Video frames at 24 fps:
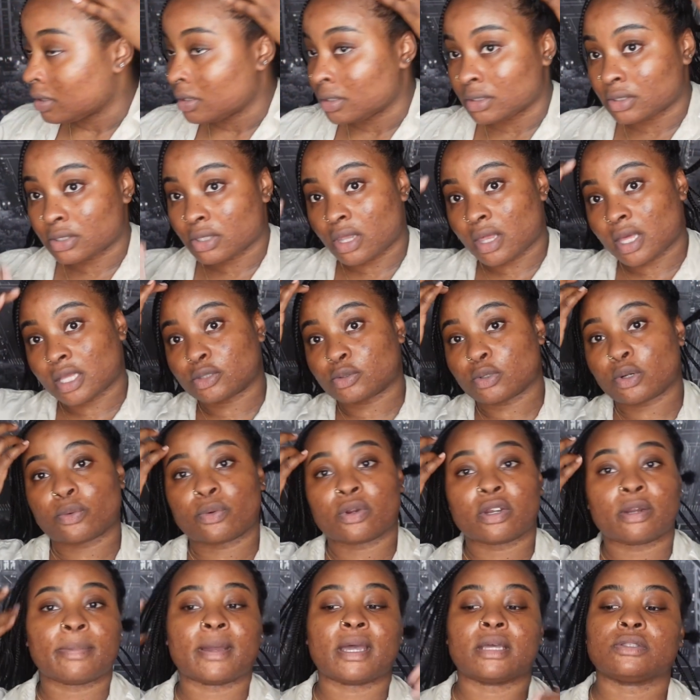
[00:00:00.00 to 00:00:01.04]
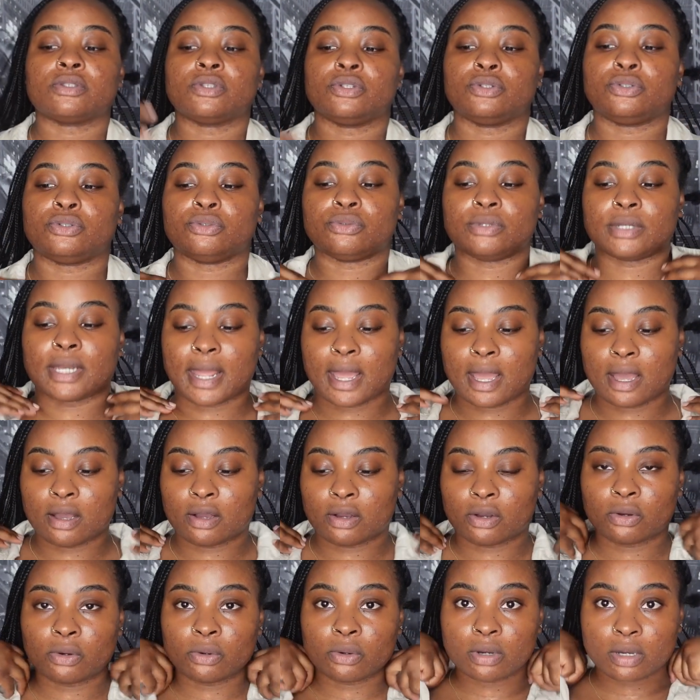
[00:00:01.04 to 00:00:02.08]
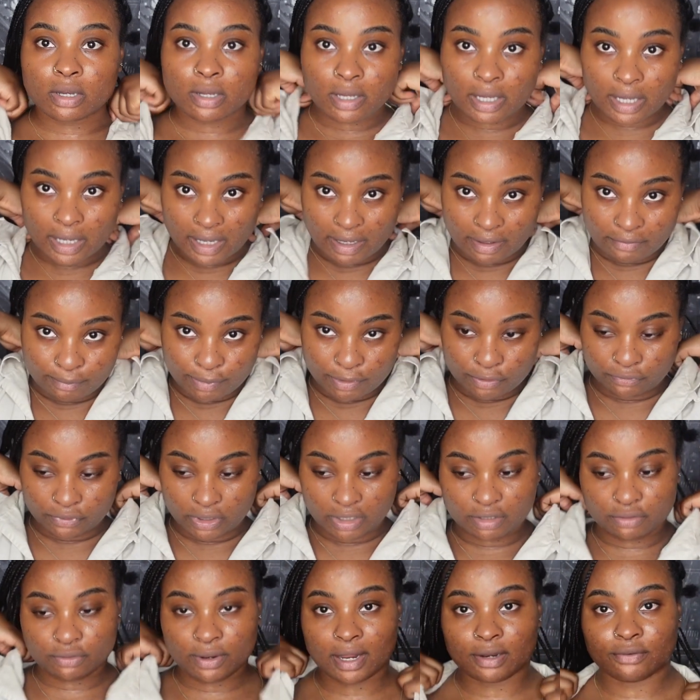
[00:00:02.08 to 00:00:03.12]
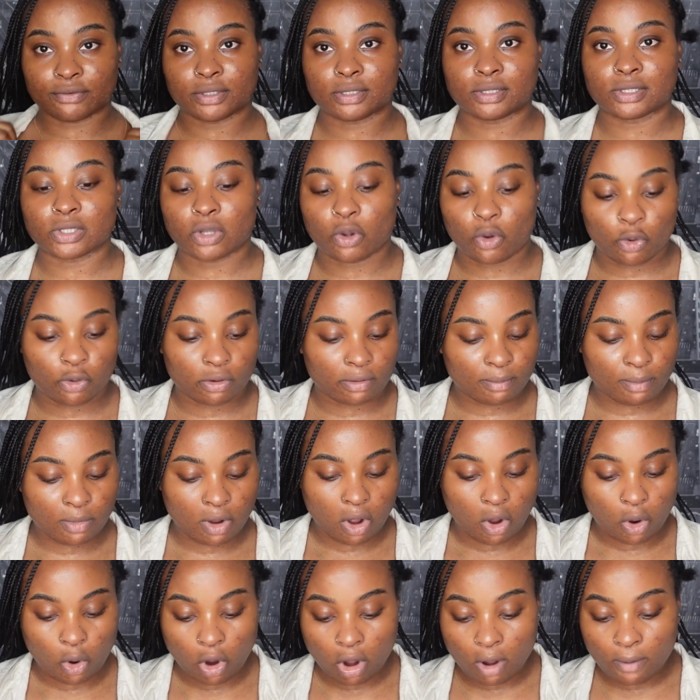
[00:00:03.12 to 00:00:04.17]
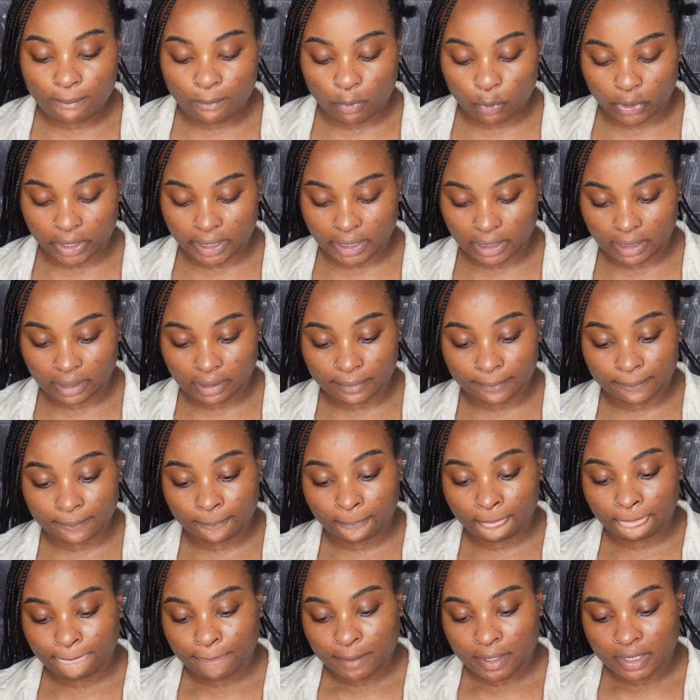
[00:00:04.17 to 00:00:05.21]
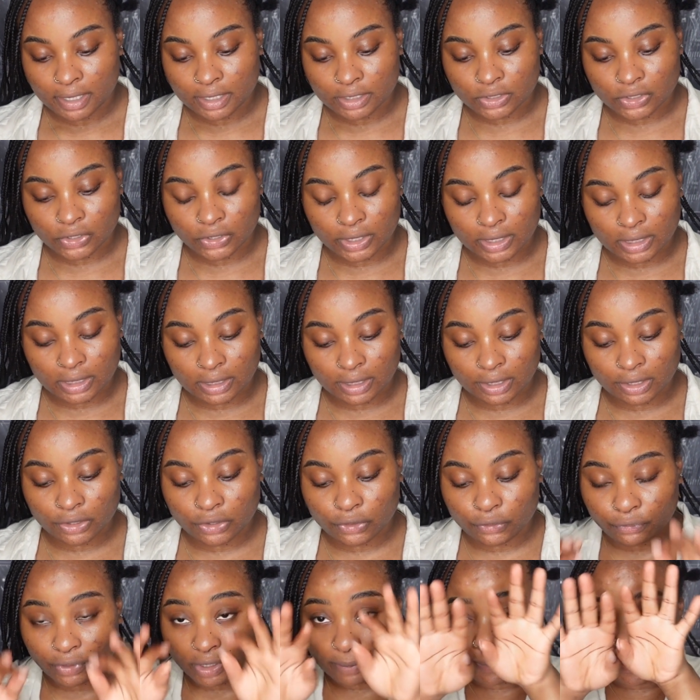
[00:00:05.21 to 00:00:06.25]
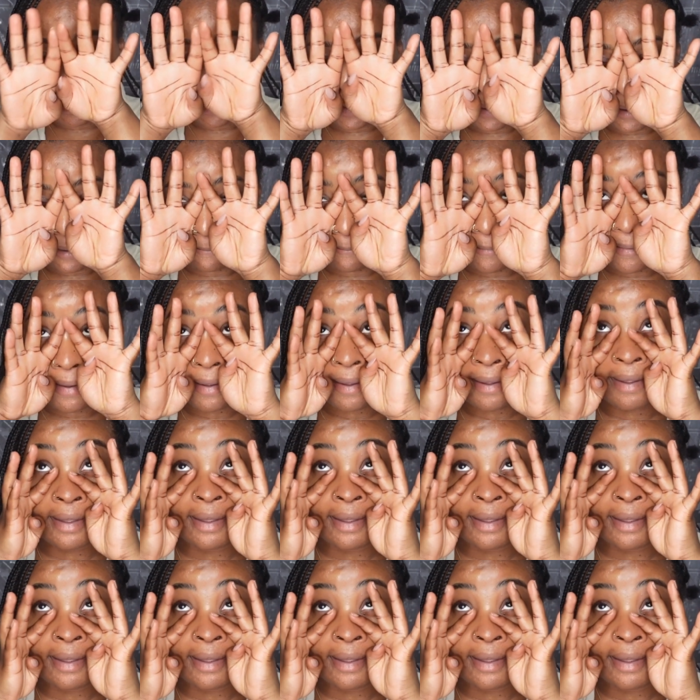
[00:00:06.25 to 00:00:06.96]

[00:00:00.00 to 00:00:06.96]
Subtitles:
so that's what we're about to do now. I've been running errands all morning. It's currently 3 p.m.